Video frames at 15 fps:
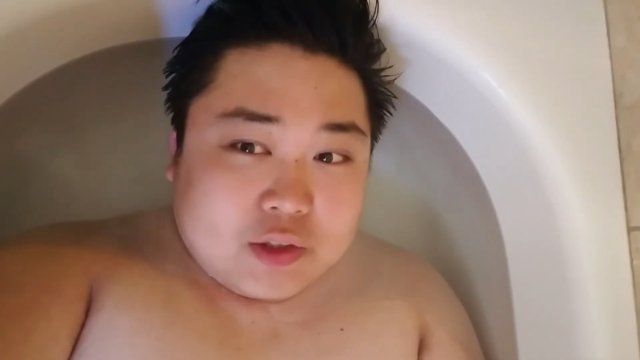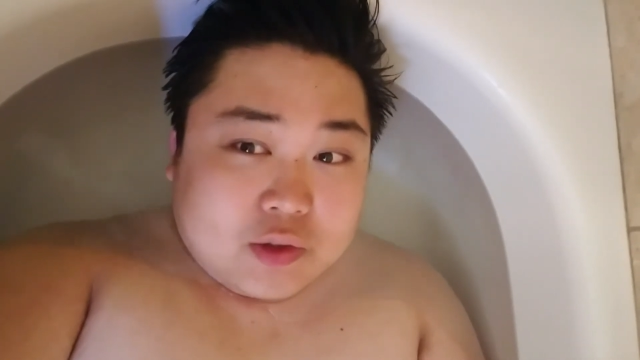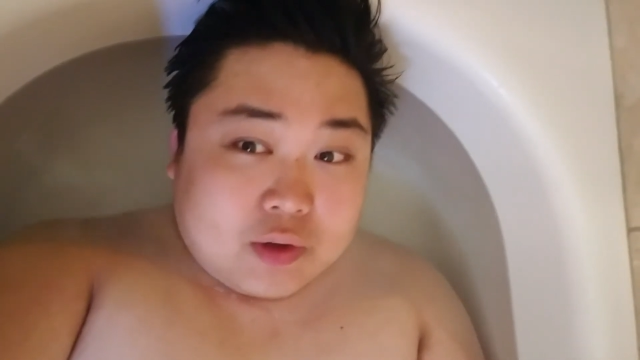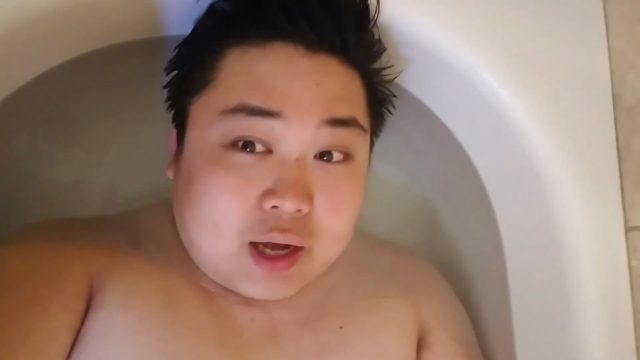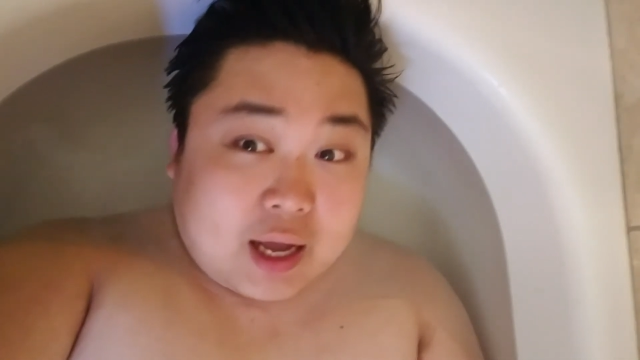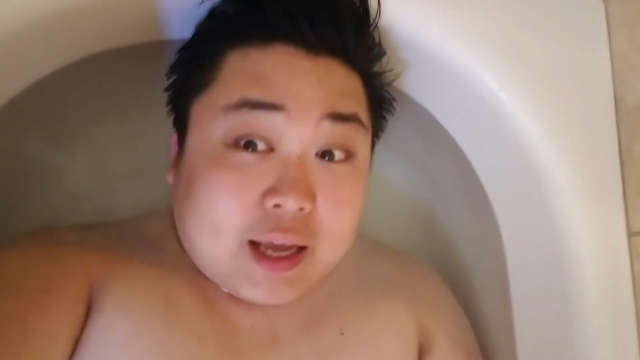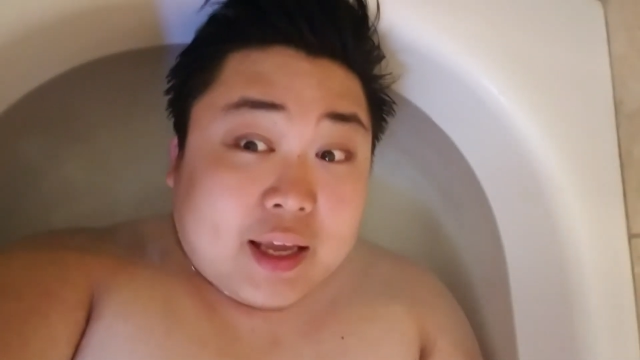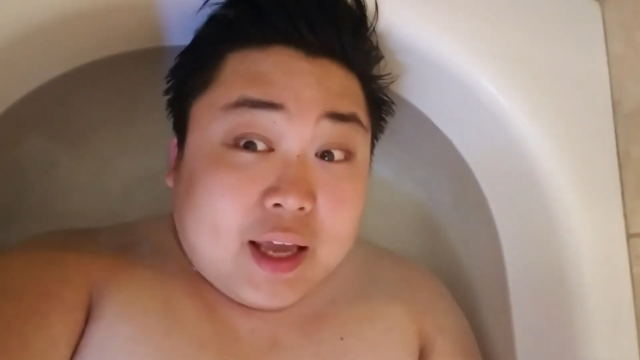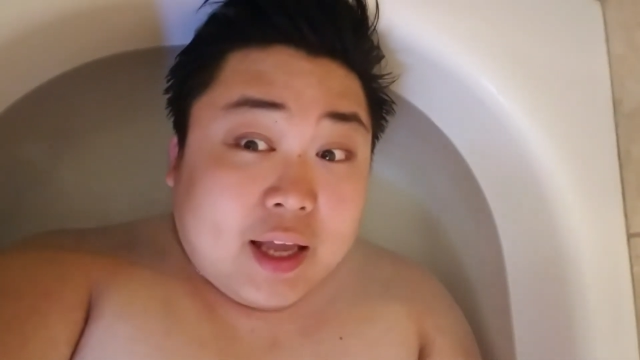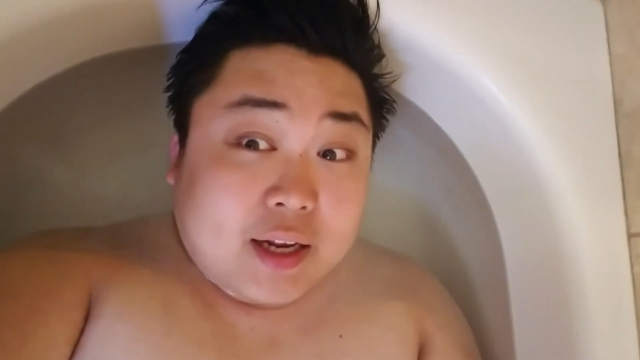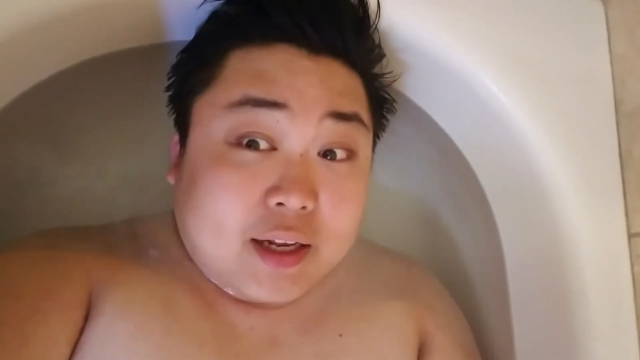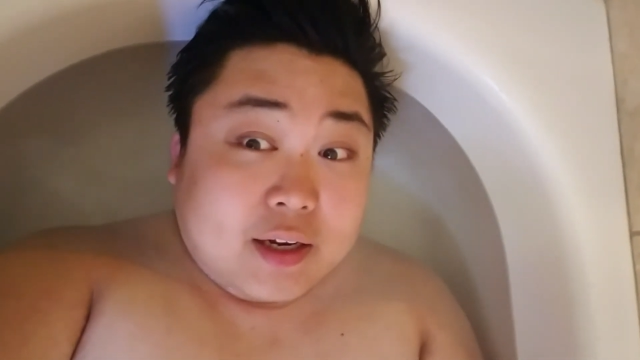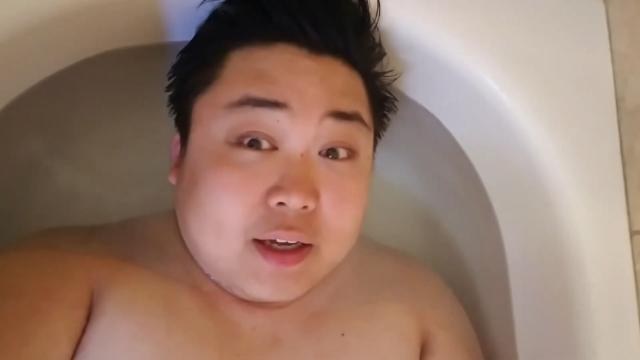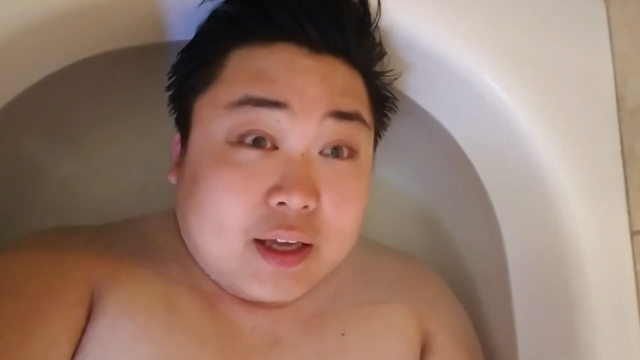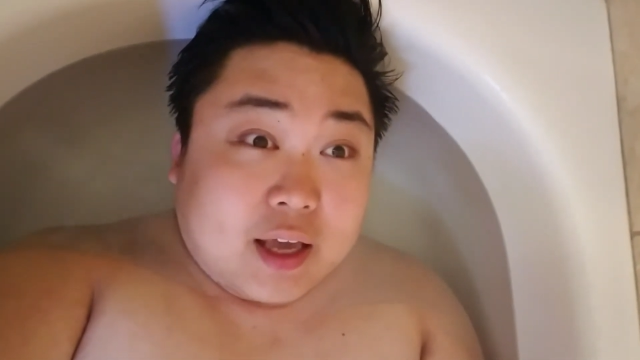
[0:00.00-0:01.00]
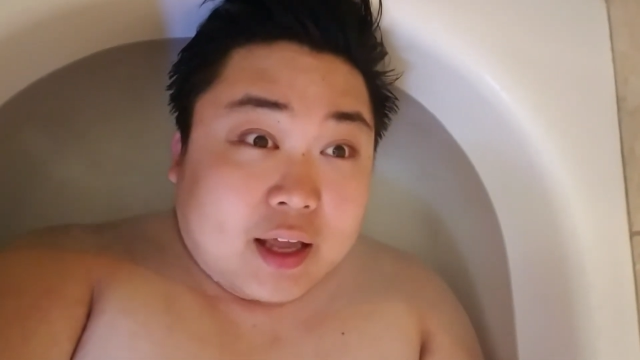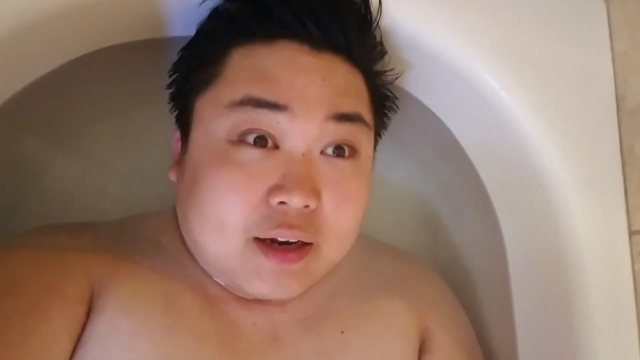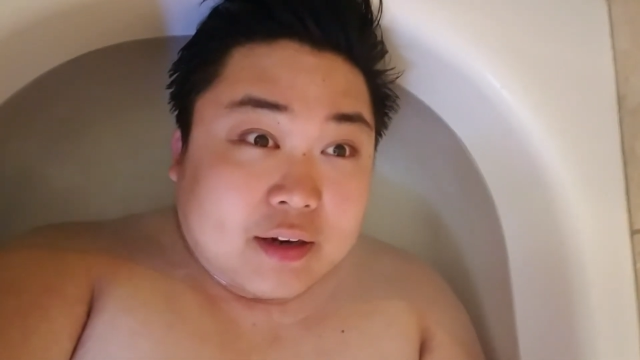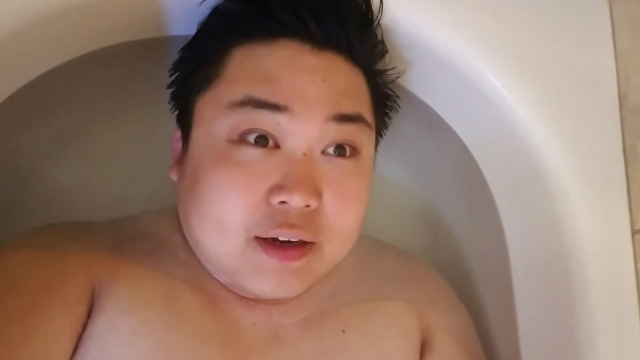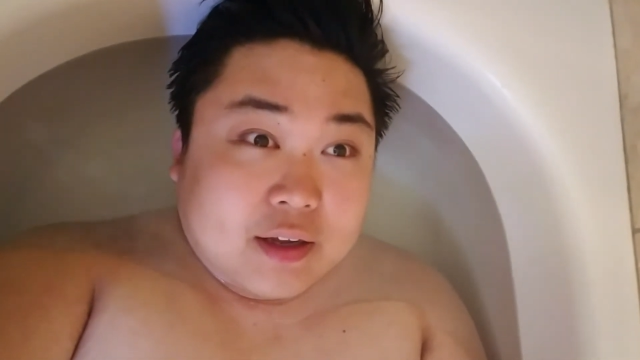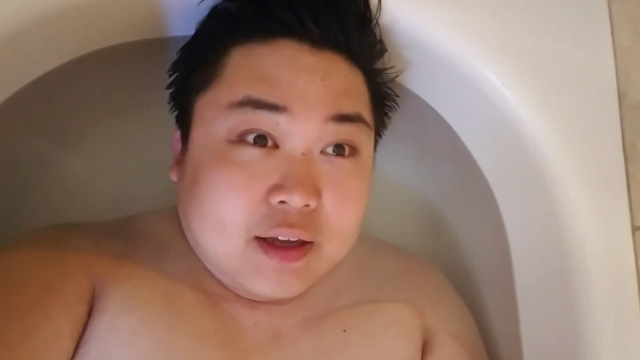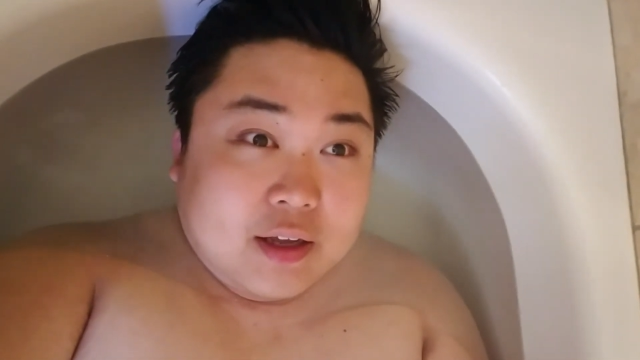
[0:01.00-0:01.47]
so I get it
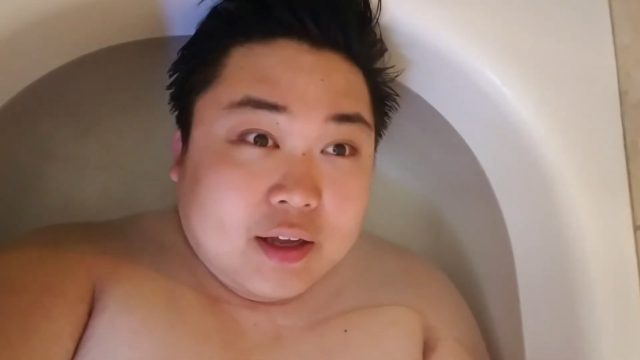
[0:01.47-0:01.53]
again.